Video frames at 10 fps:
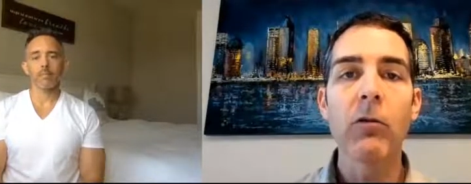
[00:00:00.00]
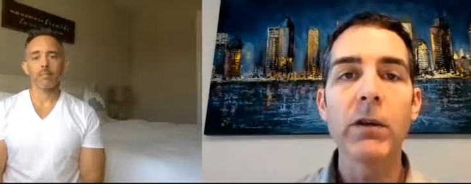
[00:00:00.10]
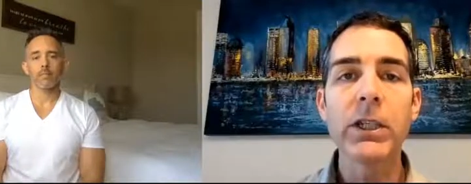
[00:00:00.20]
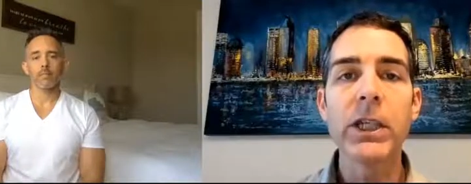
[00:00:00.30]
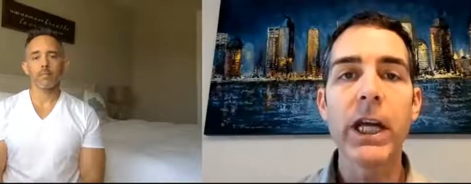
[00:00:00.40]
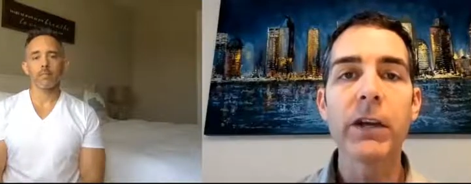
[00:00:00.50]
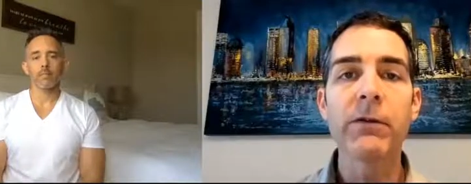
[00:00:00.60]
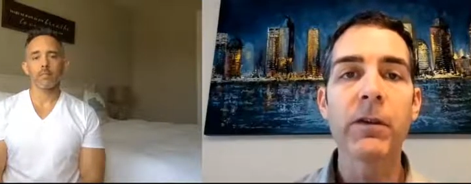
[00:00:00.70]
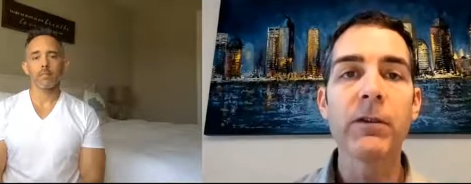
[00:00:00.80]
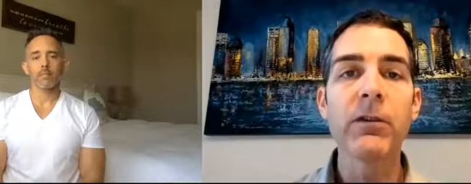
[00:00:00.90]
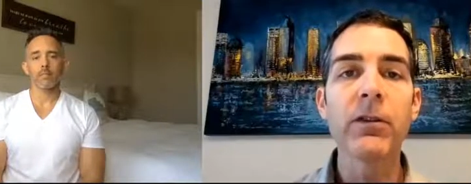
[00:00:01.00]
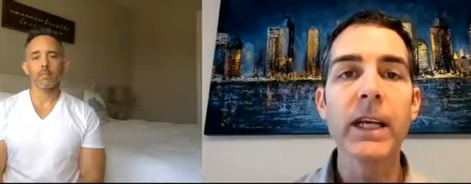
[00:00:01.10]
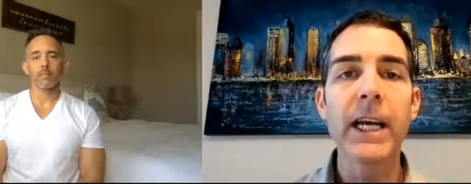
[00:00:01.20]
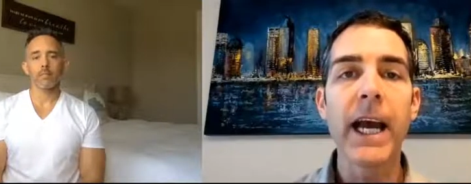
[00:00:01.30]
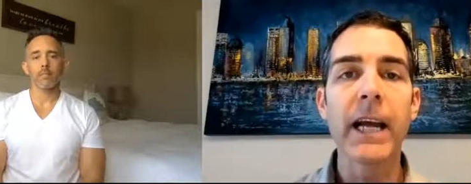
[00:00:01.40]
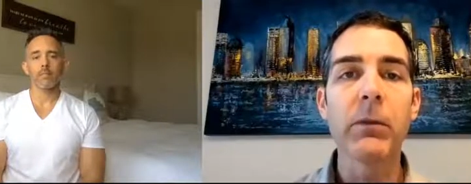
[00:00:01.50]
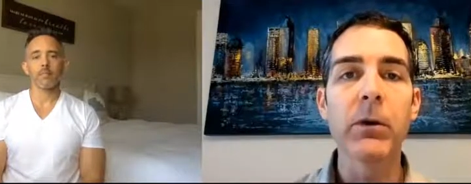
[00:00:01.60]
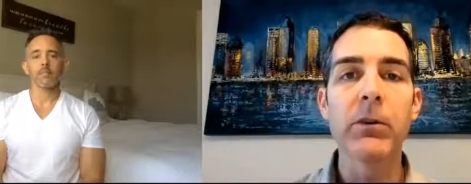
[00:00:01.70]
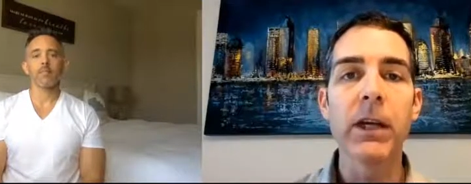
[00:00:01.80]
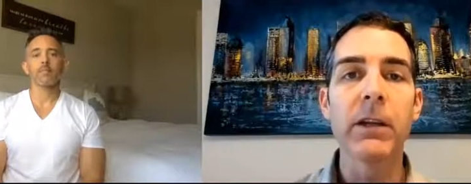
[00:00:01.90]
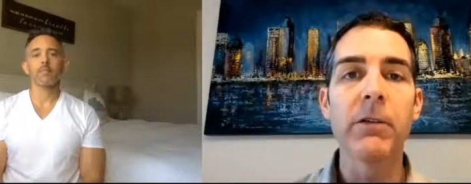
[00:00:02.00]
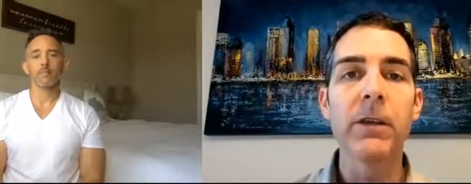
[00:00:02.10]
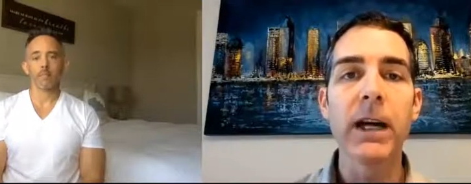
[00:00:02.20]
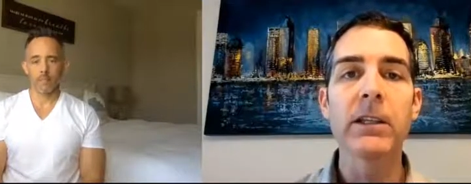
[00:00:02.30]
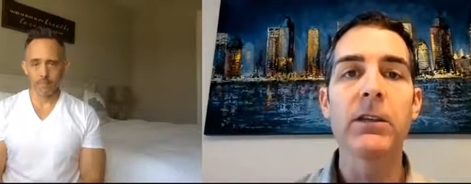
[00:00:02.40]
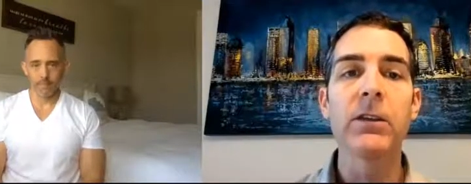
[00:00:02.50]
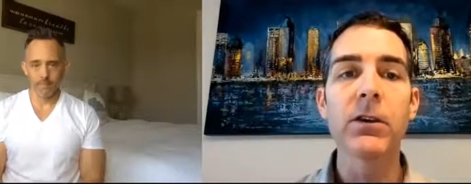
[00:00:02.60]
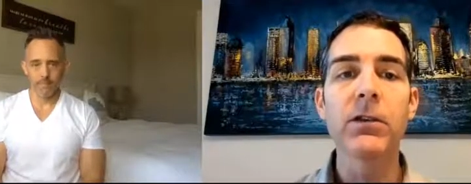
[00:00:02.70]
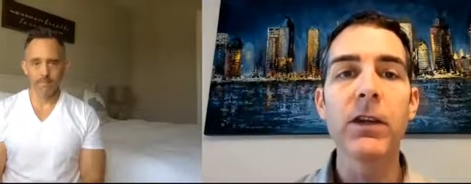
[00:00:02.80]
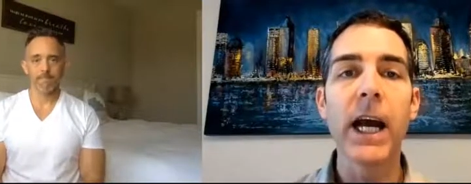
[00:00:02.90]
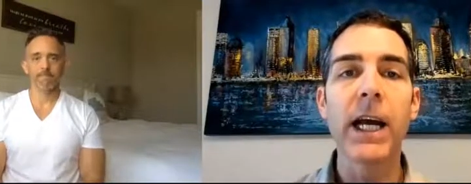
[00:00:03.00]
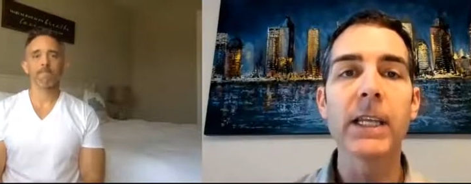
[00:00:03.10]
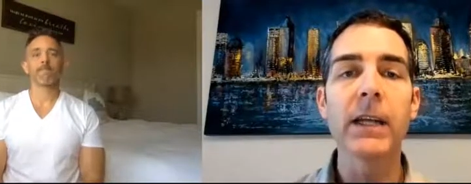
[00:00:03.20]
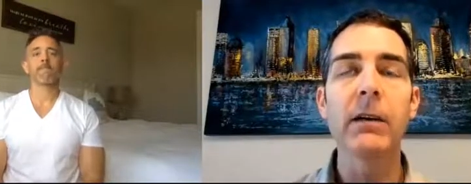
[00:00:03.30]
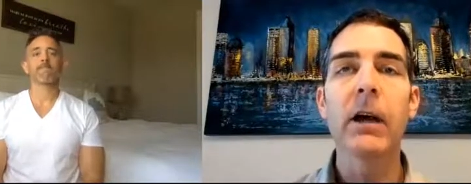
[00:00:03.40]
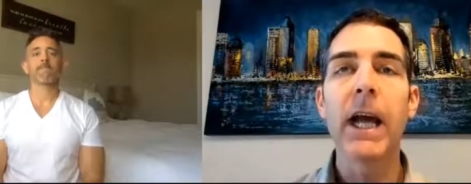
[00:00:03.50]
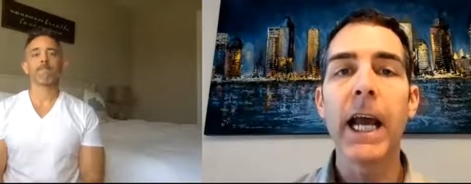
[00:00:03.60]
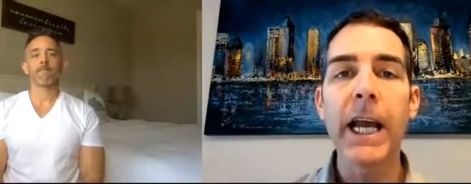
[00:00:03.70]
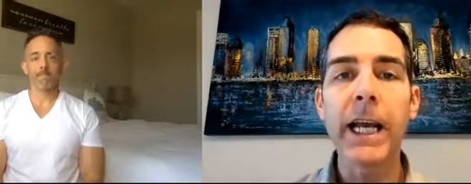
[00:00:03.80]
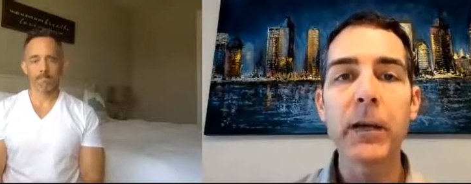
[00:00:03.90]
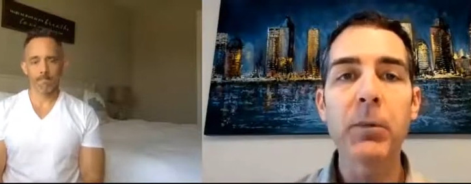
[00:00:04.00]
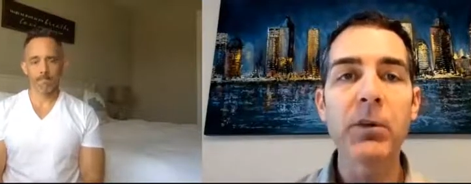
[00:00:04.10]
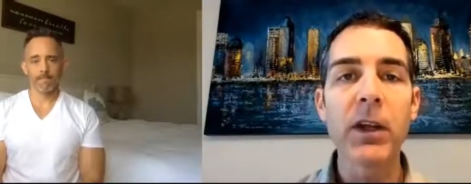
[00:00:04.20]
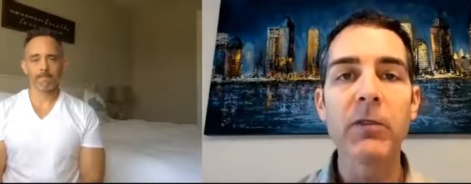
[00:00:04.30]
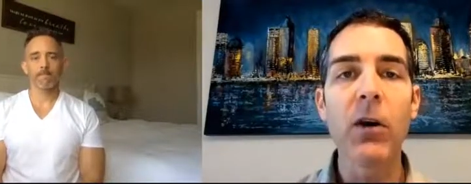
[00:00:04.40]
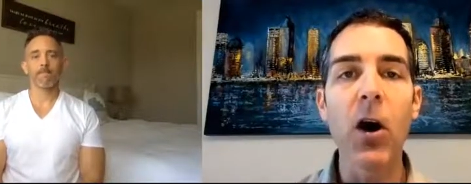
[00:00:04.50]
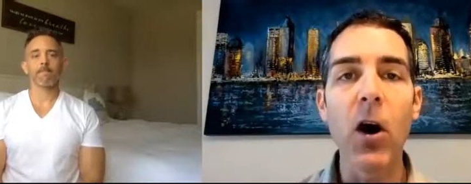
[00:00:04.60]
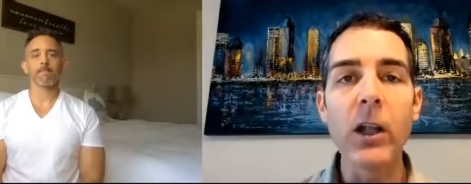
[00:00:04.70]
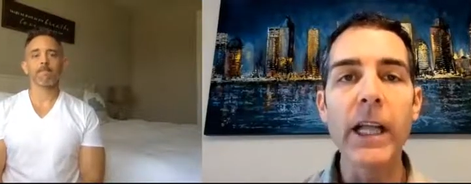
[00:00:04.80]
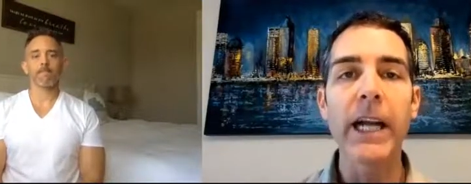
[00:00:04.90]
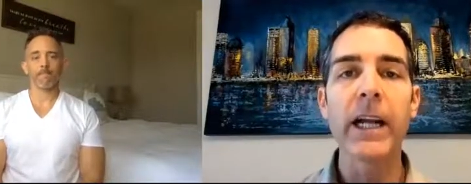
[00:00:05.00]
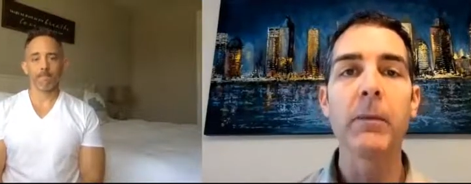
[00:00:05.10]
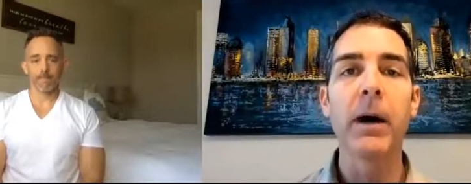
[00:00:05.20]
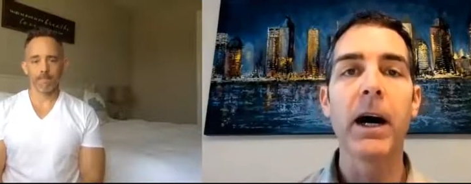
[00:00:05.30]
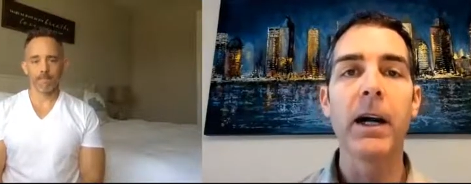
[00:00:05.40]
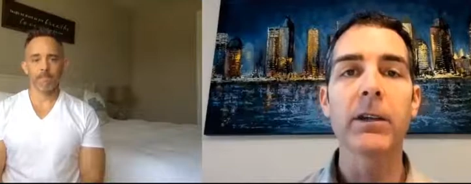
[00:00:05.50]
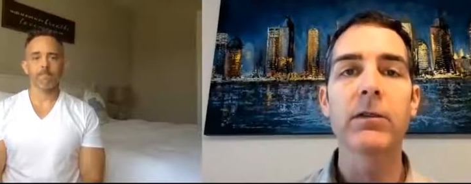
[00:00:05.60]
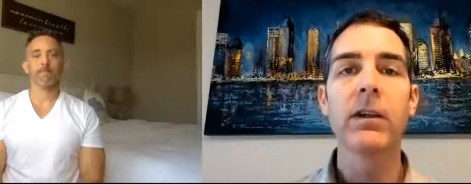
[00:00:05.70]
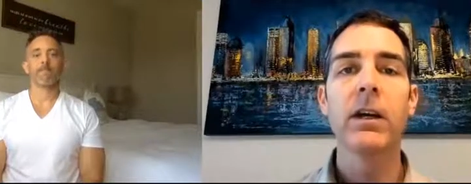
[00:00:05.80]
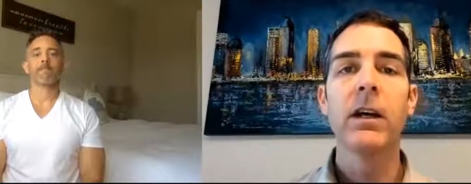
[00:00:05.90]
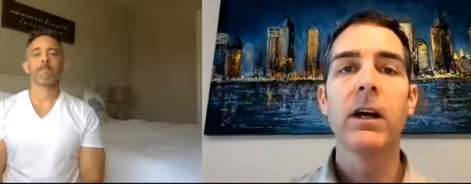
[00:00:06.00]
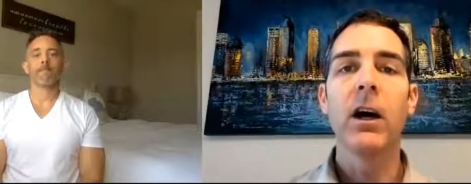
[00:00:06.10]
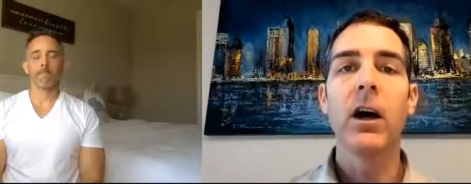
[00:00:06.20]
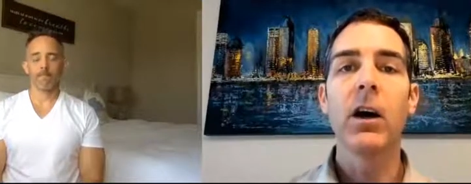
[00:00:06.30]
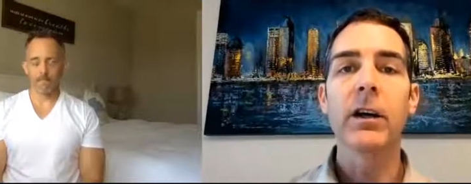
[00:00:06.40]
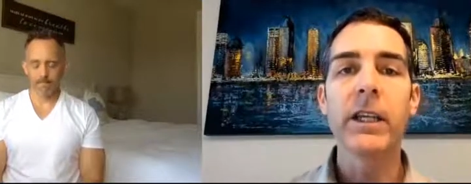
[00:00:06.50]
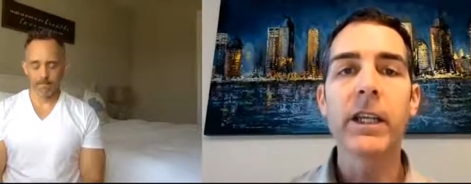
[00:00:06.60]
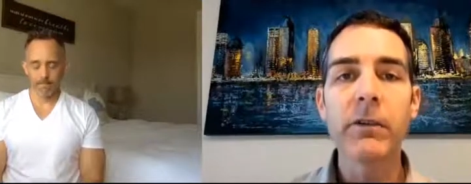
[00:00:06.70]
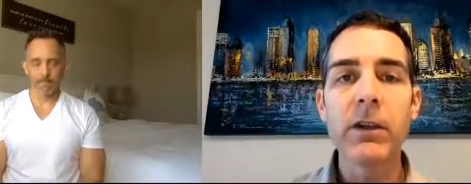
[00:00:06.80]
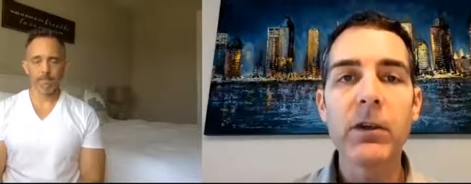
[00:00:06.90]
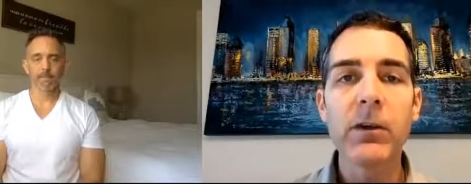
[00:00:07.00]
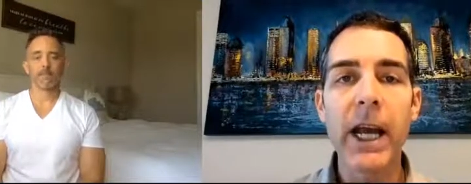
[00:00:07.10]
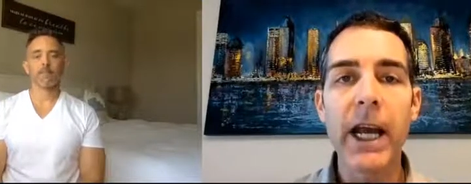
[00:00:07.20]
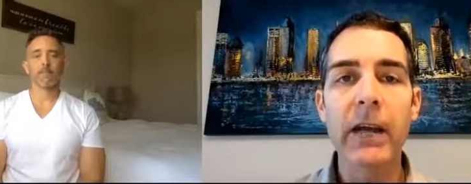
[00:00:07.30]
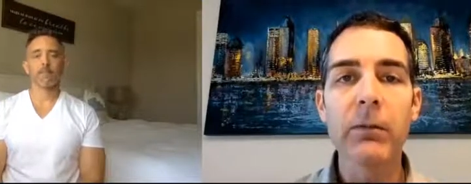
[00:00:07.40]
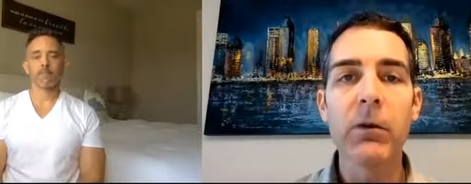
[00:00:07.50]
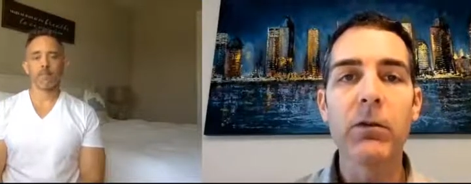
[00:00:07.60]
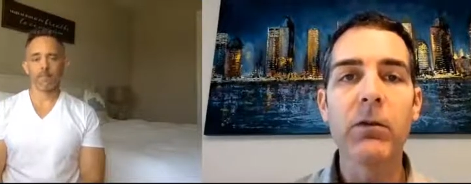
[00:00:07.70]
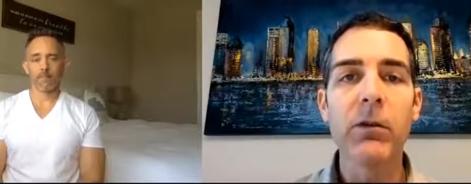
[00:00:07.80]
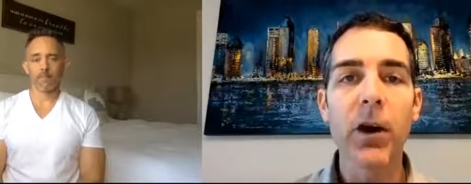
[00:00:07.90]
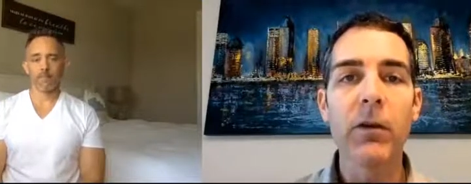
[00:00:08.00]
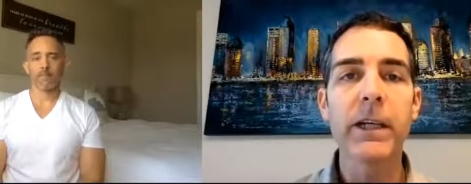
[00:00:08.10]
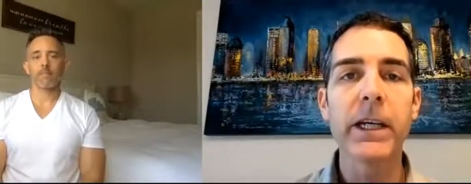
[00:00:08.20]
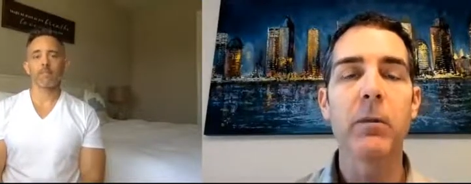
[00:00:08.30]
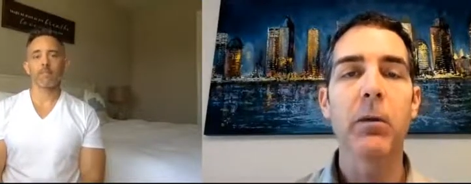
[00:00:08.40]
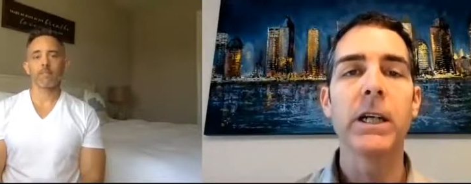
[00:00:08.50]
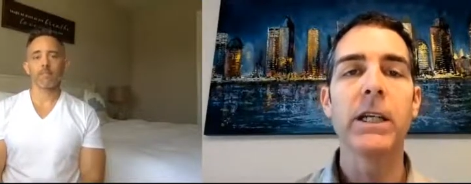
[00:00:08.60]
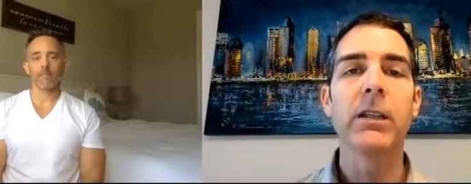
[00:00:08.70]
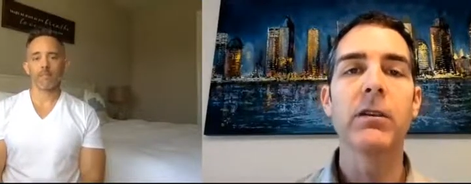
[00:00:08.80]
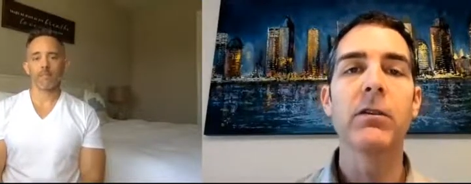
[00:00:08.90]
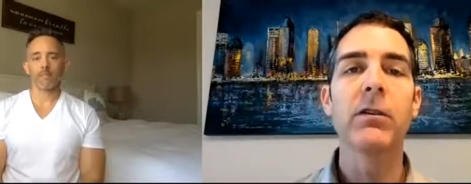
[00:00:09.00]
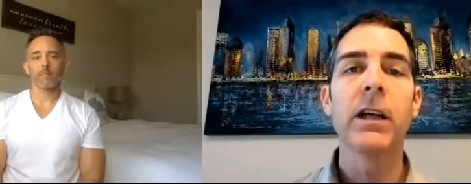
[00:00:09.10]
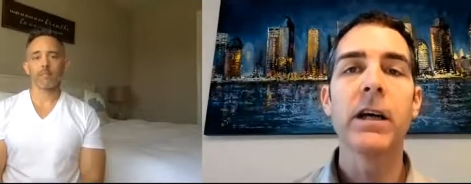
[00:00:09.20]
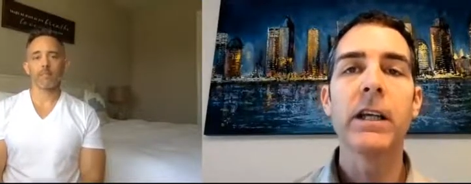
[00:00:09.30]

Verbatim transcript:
Speaker 1: originated from sick animals. And the fact that you're saying that 80% of all antibiotics are given to animal farming operations